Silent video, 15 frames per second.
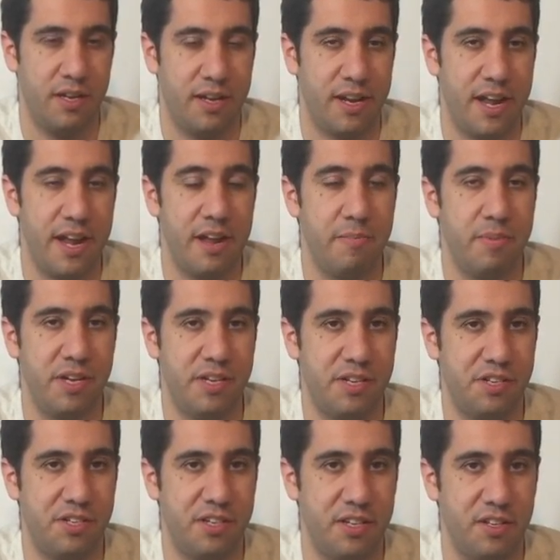can be
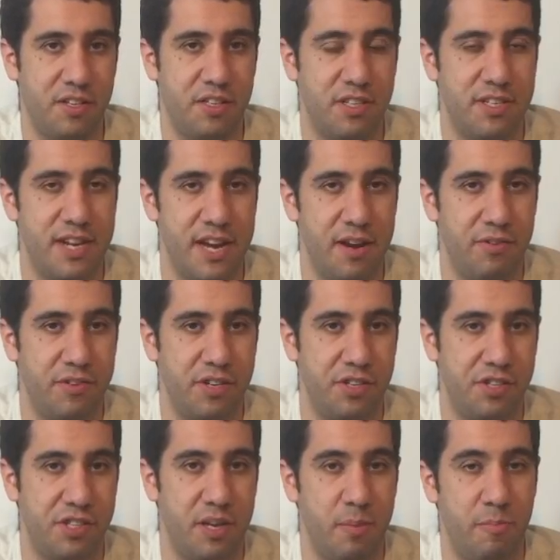distilled down to
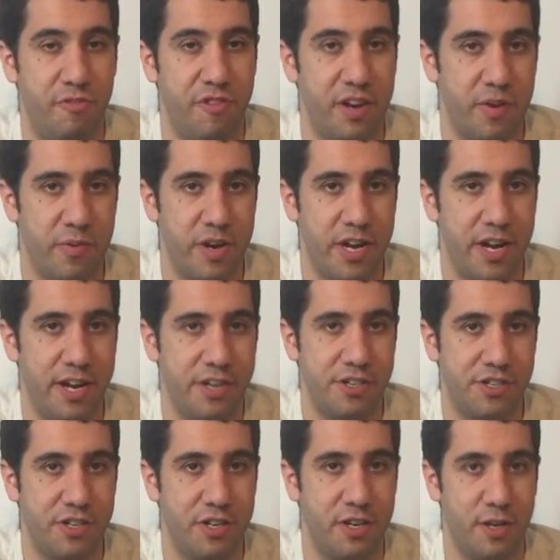some
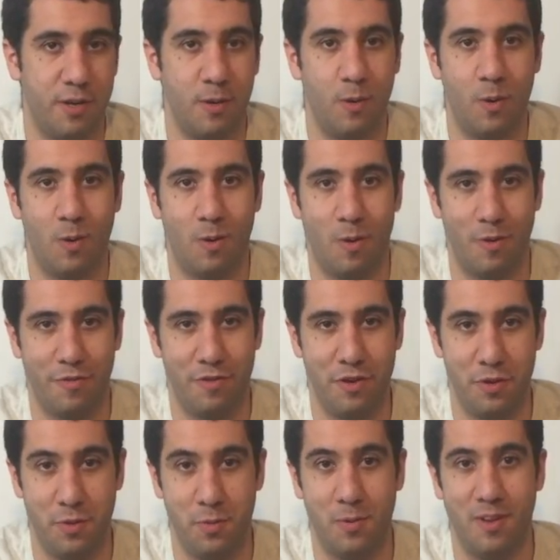variation, or if
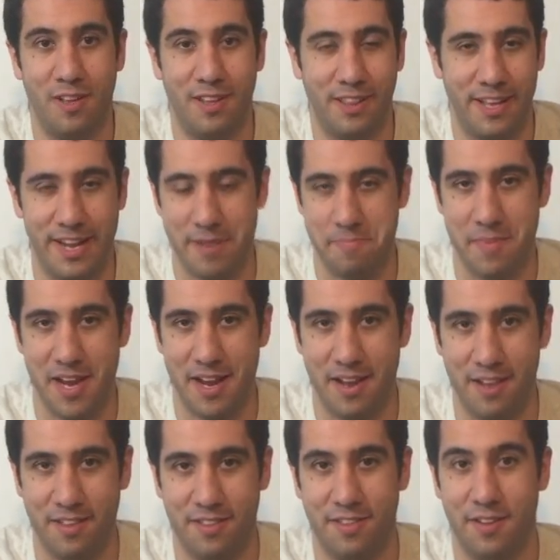you like math,